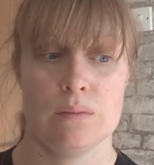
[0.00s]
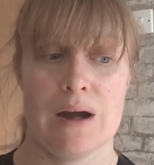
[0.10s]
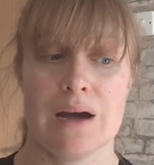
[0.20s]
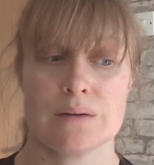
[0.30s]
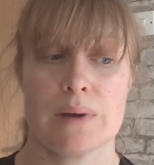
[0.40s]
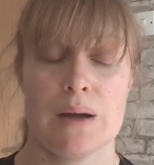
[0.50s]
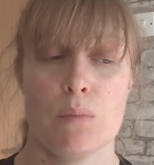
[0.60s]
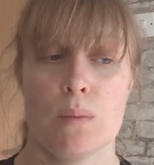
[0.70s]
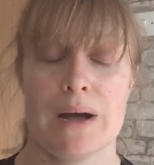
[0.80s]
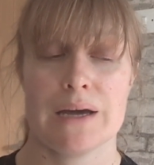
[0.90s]
had my
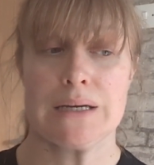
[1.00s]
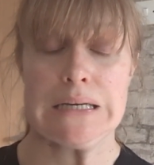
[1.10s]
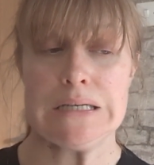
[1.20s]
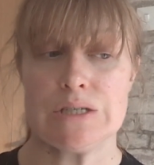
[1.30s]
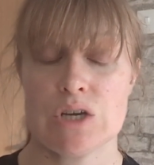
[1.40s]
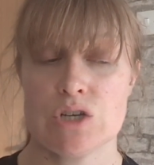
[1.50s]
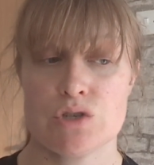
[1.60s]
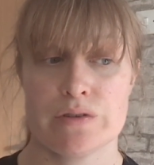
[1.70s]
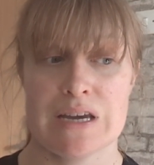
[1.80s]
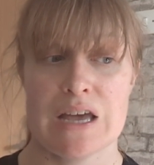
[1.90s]
mum had knee
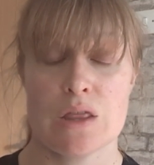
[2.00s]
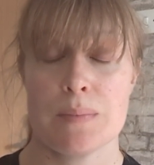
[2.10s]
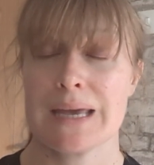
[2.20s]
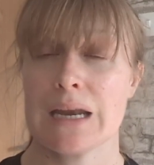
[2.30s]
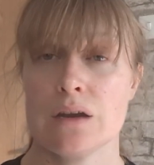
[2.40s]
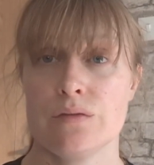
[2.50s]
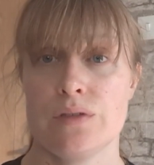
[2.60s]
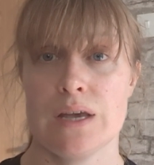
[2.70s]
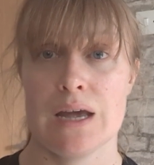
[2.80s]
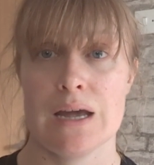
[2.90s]
surgery at the beginning of
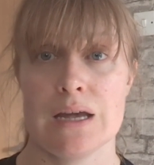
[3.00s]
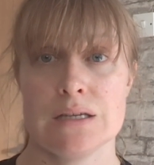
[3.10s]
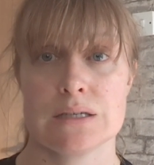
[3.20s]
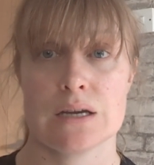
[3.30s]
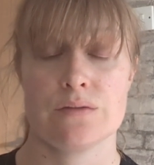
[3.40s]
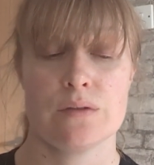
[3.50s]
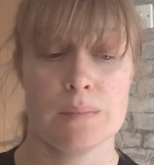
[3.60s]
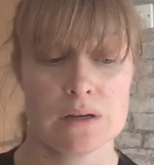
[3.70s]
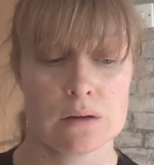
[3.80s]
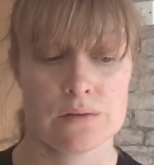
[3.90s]
the year instead of the
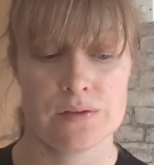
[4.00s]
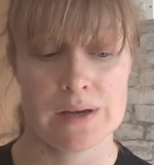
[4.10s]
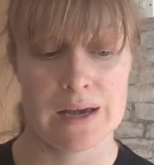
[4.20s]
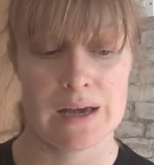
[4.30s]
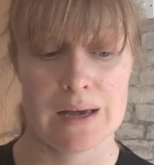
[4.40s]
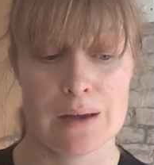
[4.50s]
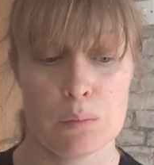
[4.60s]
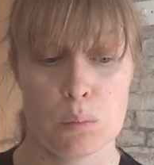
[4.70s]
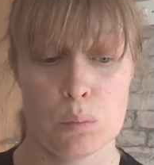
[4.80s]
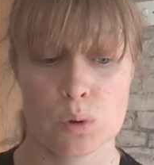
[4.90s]
middle of the year,
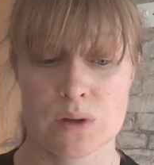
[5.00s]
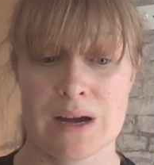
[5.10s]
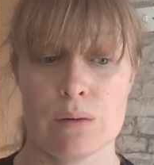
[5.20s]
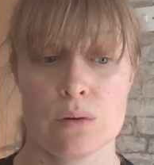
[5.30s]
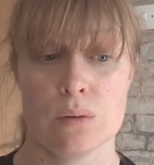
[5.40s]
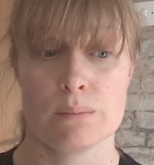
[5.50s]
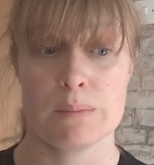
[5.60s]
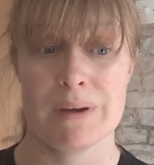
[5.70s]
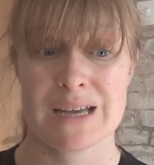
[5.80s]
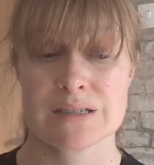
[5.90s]
would the outcome be
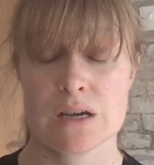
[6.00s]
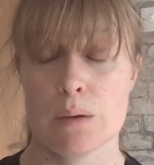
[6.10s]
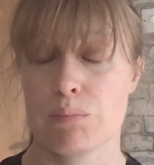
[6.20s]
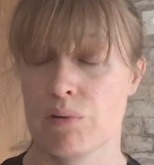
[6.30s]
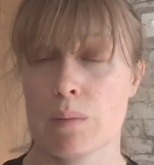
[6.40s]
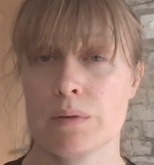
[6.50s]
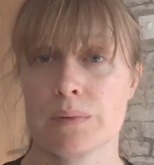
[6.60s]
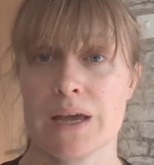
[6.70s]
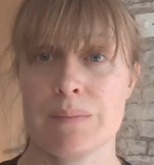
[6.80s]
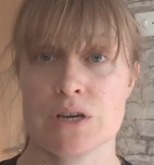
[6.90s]
better?
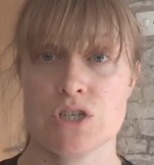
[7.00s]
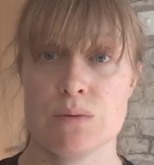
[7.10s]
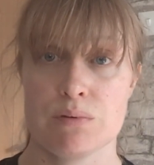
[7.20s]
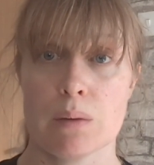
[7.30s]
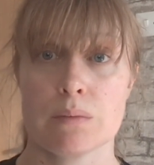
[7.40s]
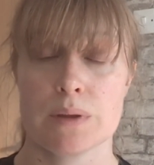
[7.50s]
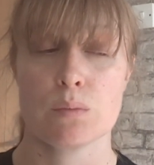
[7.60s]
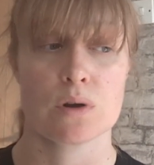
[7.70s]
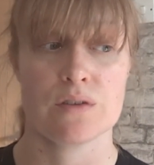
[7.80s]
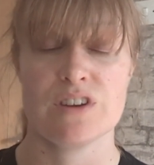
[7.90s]
Probably, because she probably
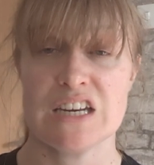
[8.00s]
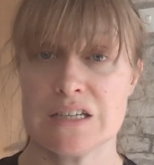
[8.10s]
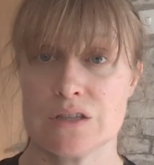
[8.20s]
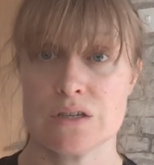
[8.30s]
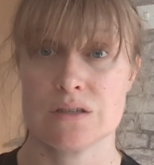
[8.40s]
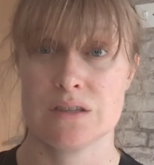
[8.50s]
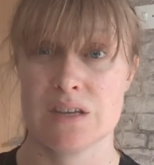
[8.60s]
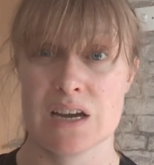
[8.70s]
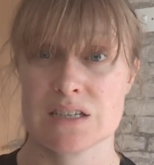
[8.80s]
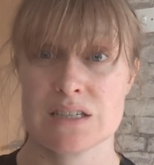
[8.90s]
wouldn't have needed
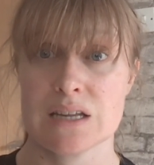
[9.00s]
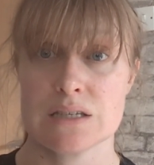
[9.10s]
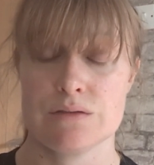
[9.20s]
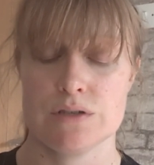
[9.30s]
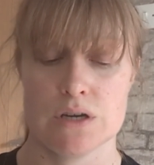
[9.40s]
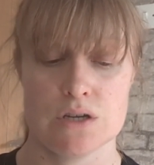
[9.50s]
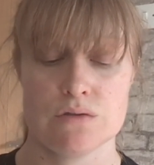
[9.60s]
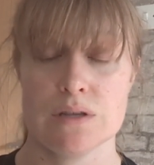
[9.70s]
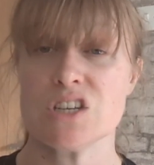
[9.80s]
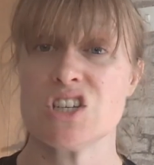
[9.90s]
the extensive
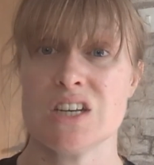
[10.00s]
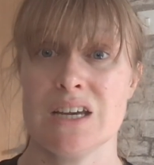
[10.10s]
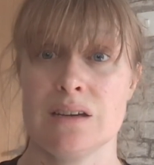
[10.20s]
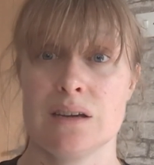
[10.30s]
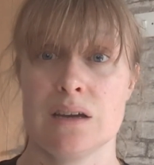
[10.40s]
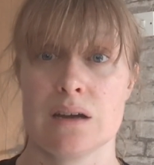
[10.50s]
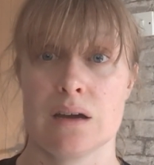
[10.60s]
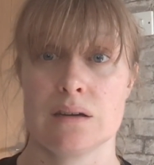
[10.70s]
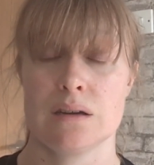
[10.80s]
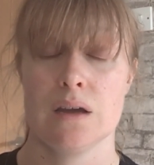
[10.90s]
surgery that she needed.
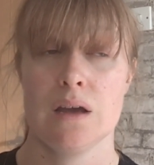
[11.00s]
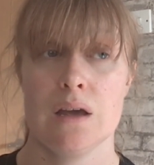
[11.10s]
And